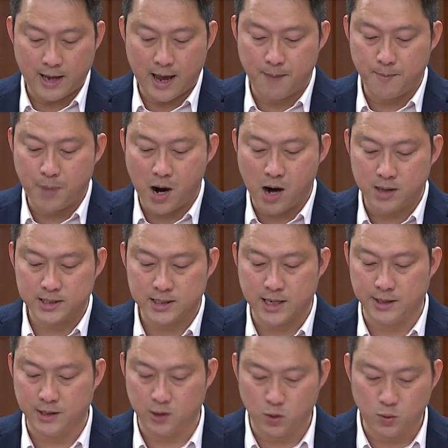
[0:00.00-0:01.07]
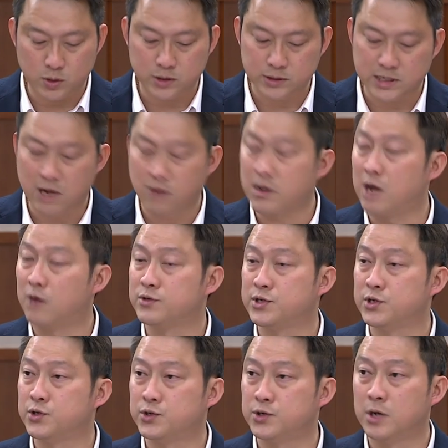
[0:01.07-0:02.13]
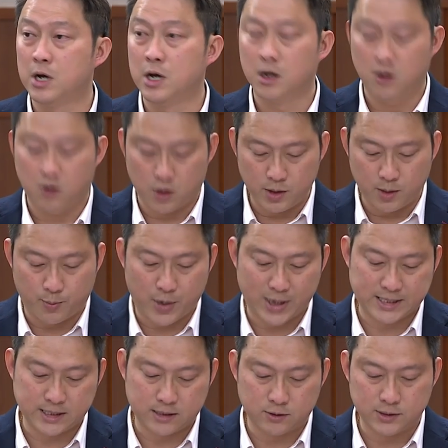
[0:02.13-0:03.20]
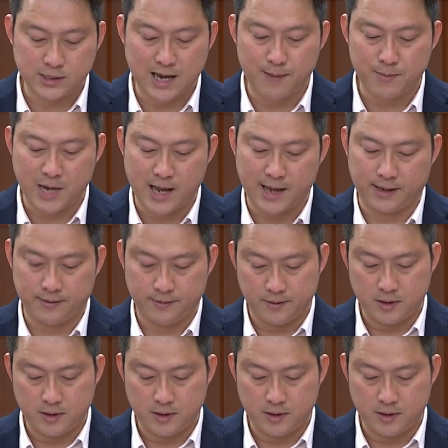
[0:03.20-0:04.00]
NParks and the local town councils on a practical timeline.